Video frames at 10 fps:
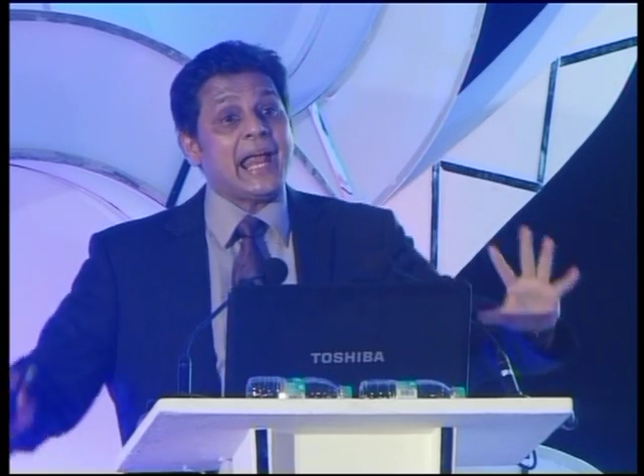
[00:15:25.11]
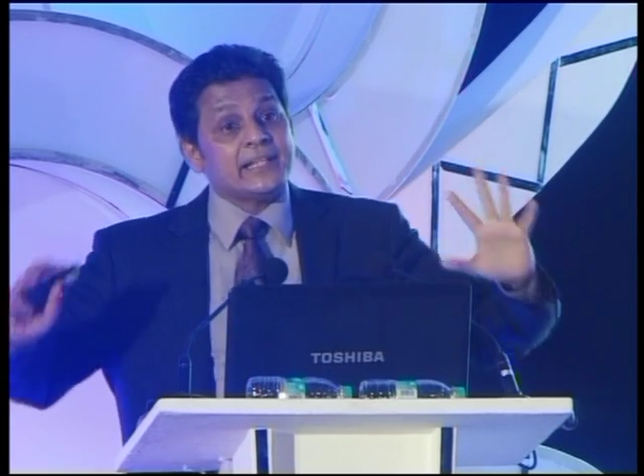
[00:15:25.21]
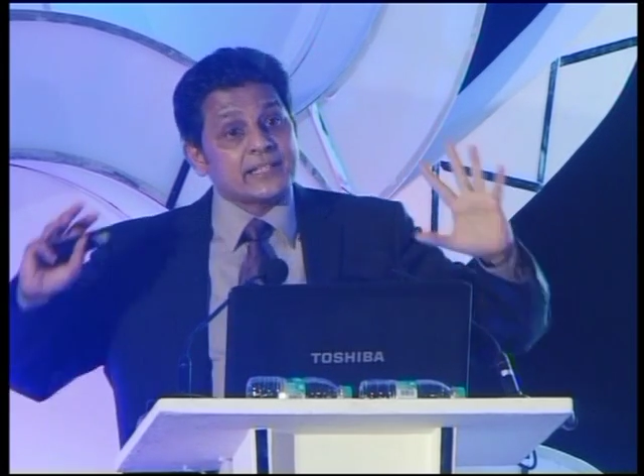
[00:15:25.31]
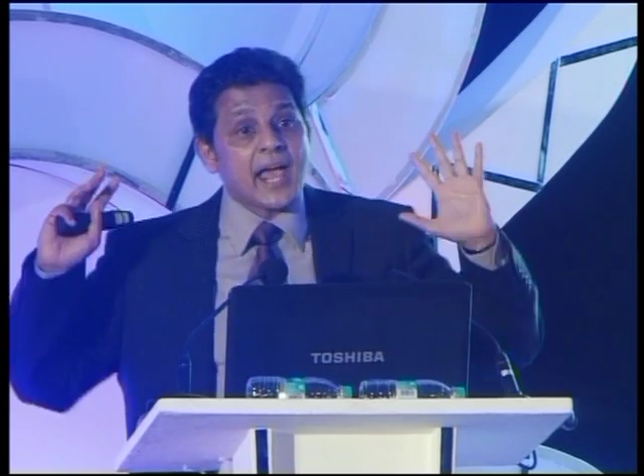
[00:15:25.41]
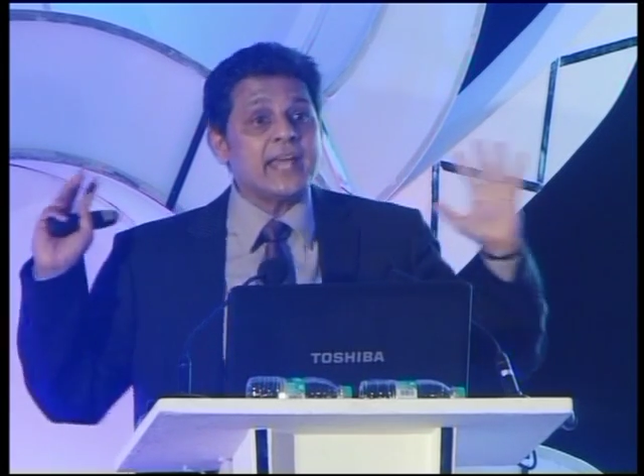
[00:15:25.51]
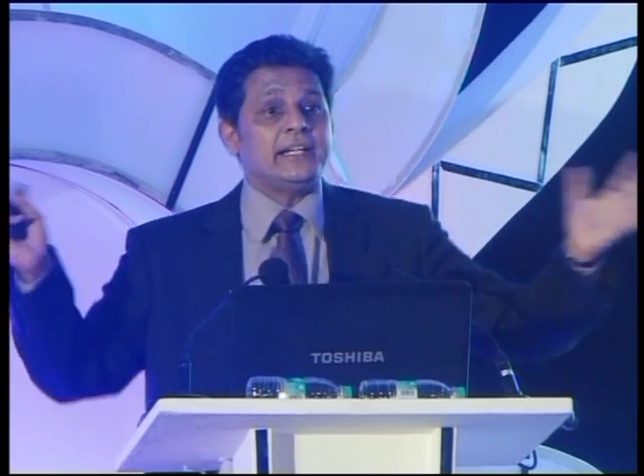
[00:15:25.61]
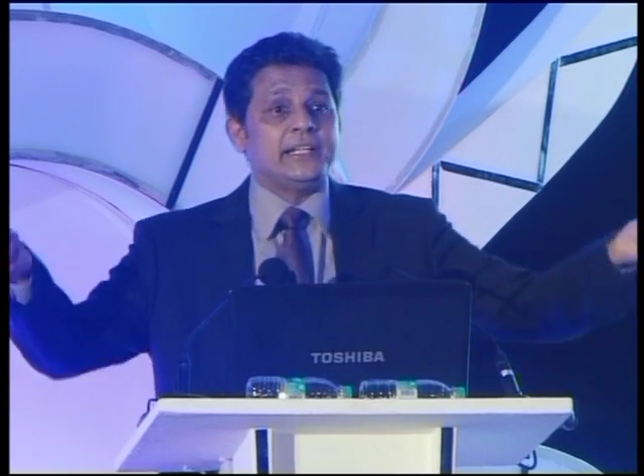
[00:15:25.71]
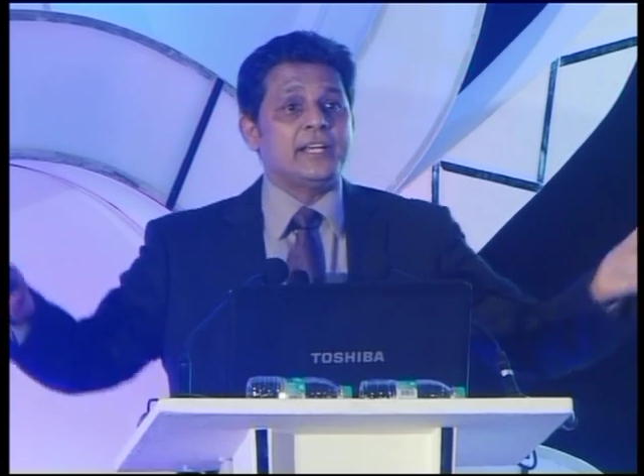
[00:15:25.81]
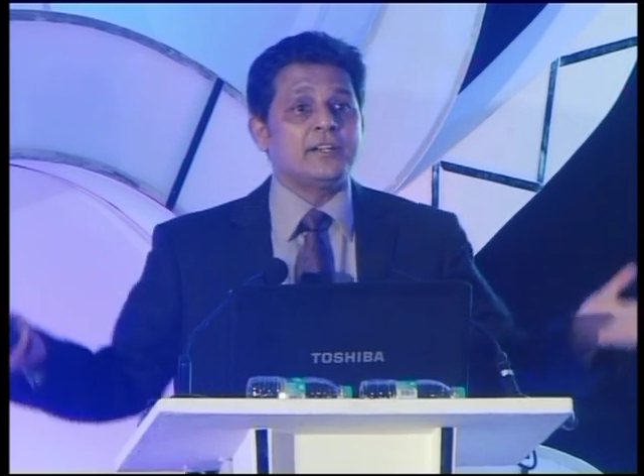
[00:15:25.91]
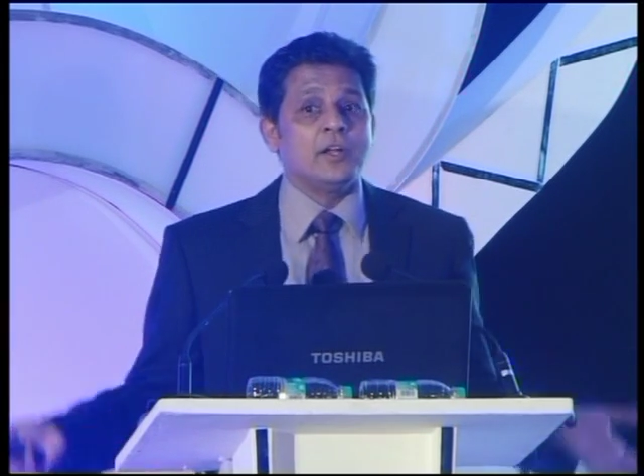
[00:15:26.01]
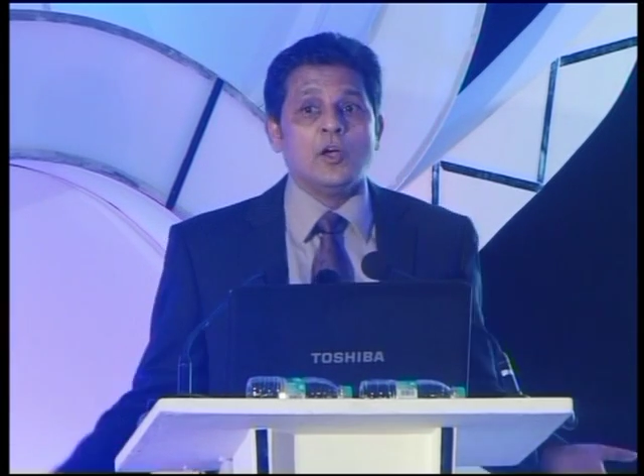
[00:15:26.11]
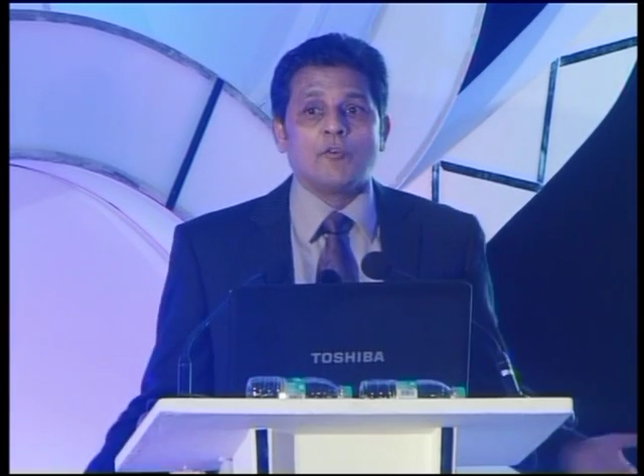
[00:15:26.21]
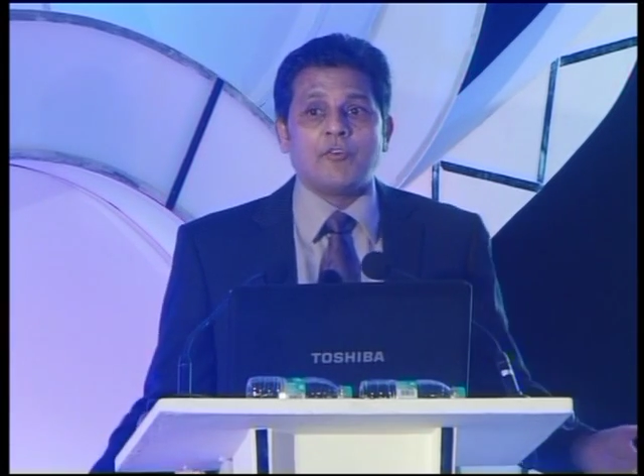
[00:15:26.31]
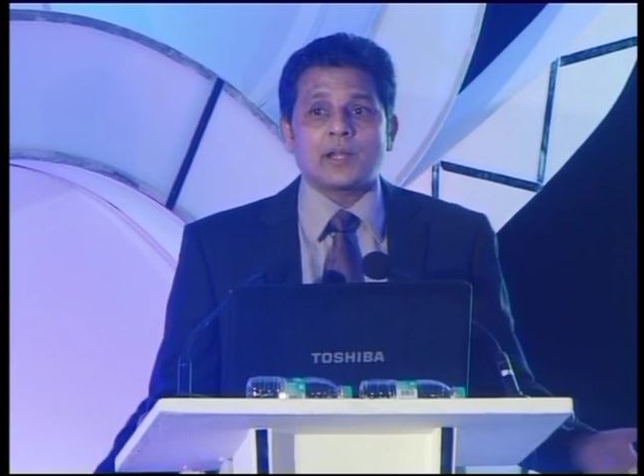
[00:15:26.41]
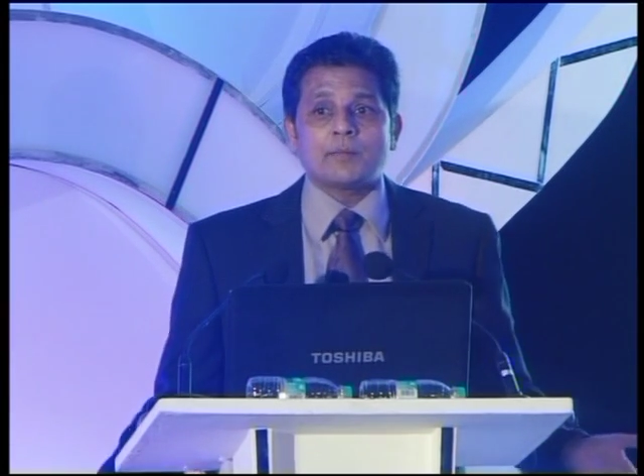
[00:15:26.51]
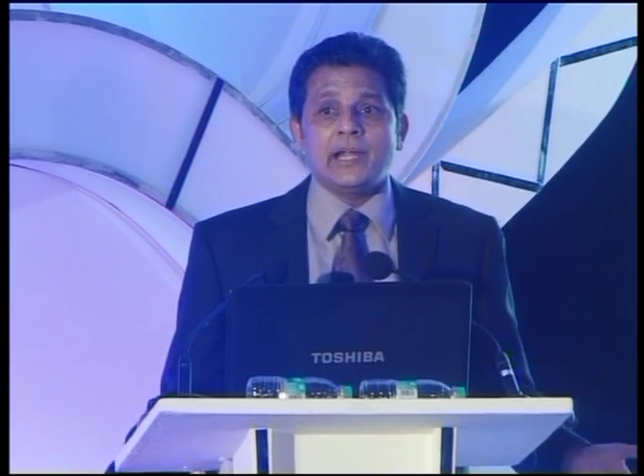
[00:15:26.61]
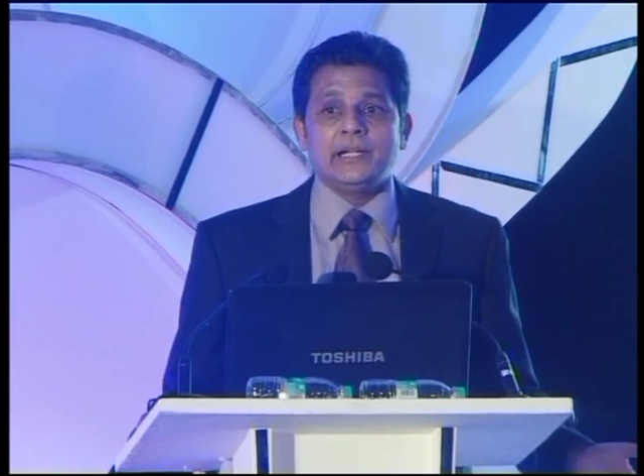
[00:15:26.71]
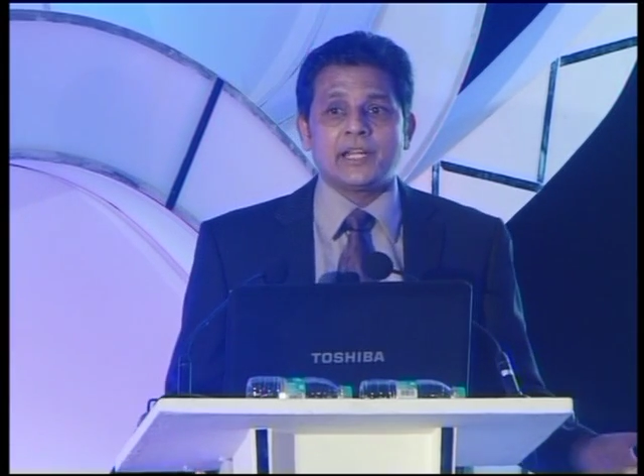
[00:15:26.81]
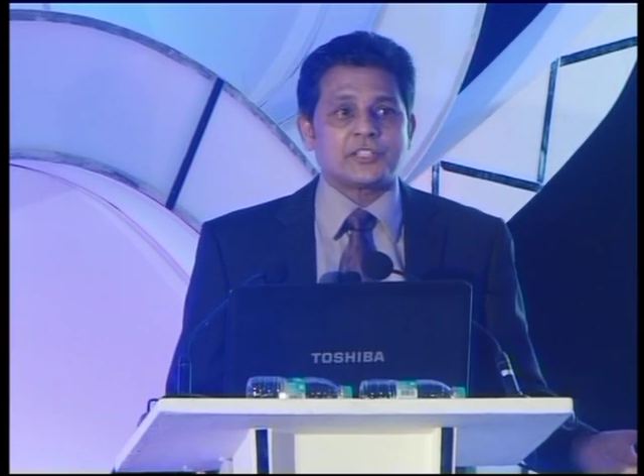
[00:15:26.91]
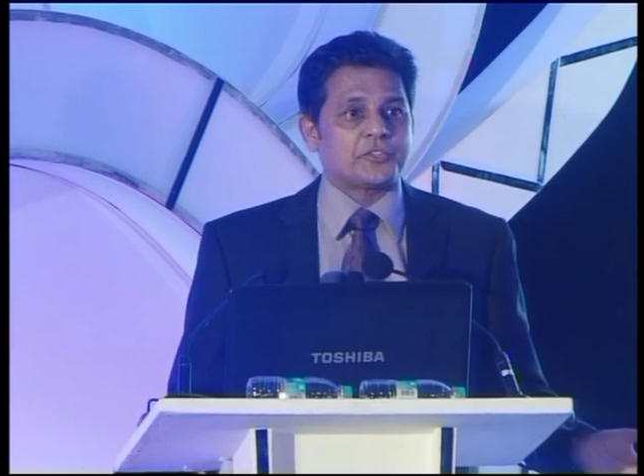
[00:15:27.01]
entire Indian pharma
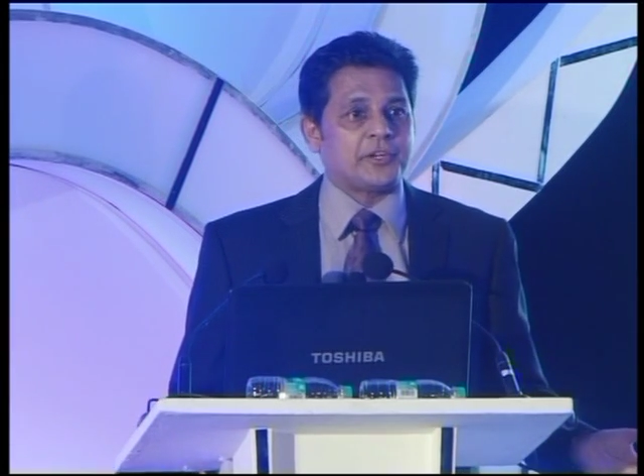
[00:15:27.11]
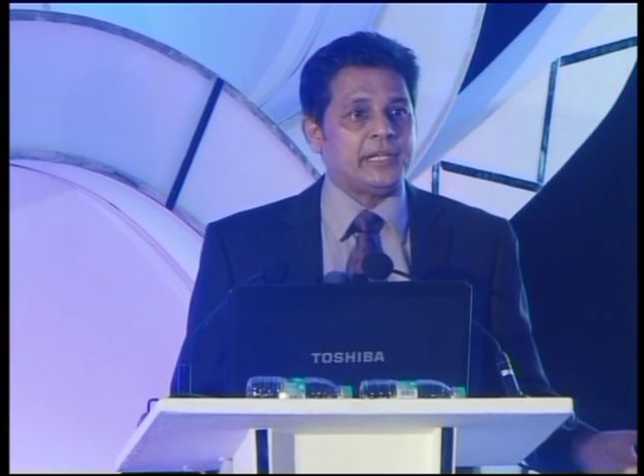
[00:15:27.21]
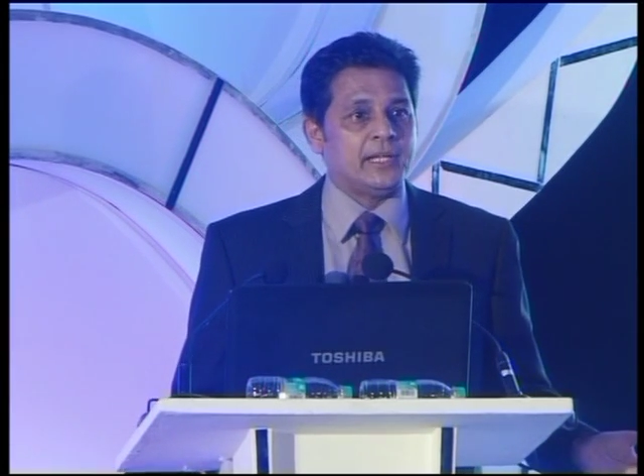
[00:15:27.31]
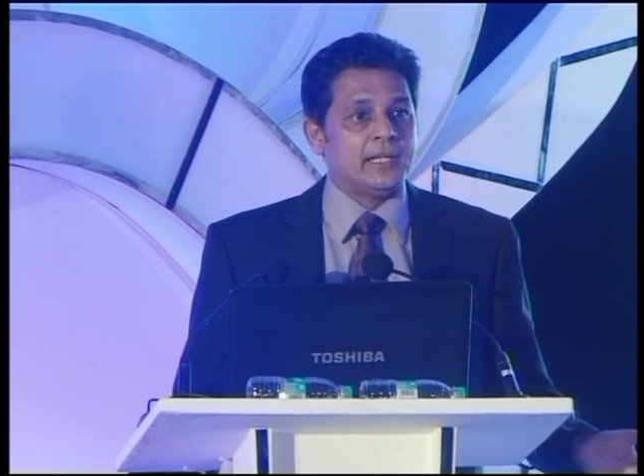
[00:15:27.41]
industry.